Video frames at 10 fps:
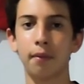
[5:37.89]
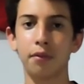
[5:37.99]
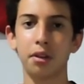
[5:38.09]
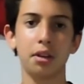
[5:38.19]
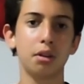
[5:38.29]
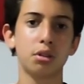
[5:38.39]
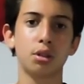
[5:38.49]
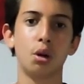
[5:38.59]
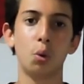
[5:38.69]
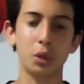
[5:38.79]
of video
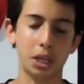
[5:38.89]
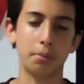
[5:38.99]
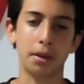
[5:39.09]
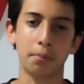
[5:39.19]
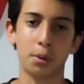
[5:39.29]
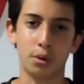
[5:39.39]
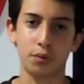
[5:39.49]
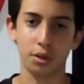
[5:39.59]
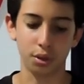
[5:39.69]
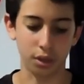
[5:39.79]
so we can make more
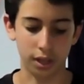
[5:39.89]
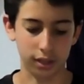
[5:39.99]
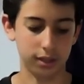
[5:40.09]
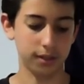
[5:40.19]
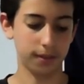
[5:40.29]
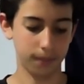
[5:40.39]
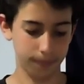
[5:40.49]
for you guys.